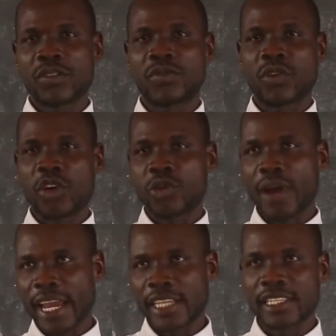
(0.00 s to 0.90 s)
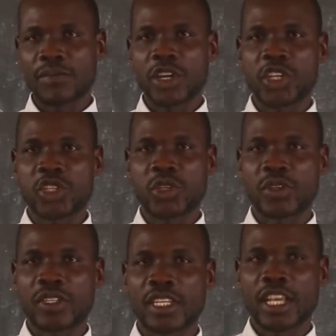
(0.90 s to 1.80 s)
for your
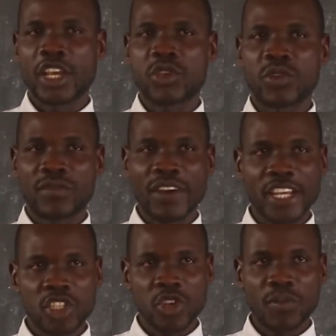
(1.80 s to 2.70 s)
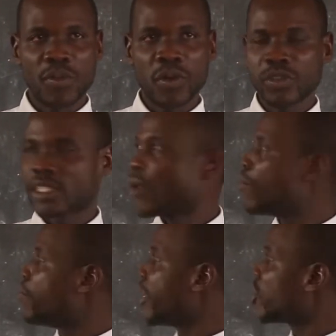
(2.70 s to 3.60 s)
examinations. You revise your books
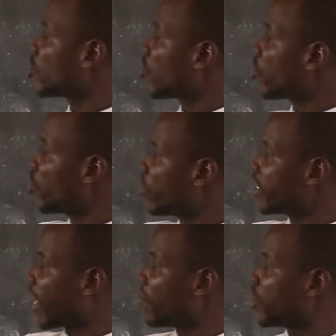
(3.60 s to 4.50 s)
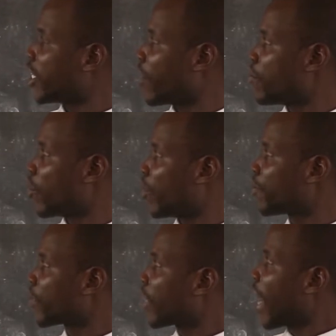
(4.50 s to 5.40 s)
basing on your timetable.
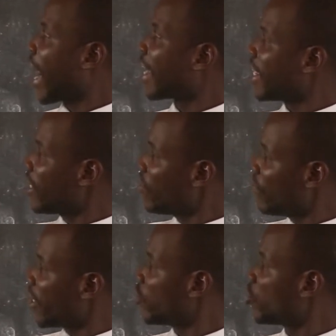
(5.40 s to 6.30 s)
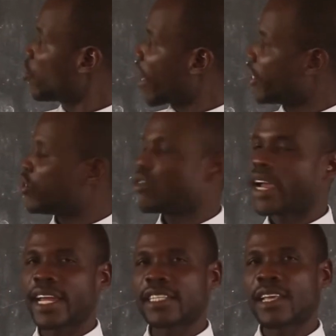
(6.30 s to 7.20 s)
And even towards your
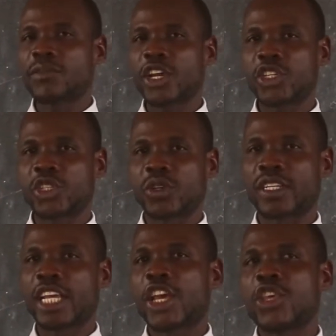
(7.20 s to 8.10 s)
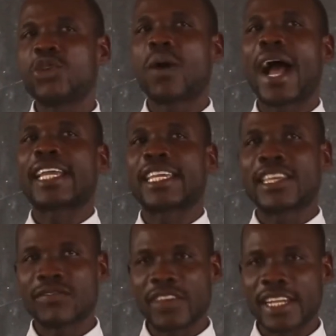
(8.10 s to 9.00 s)
examination, you are
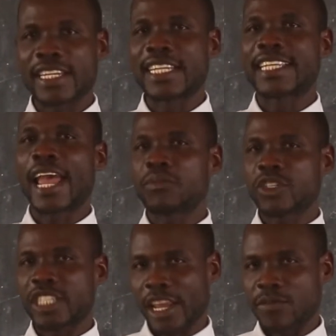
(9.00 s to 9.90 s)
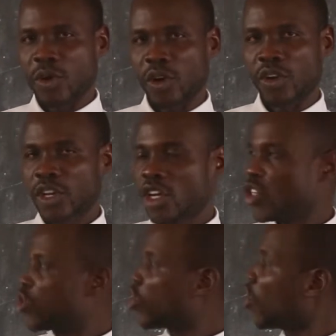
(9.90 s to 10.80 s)
given the timetable.
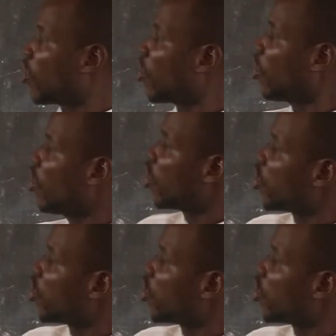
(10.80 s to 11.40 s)
So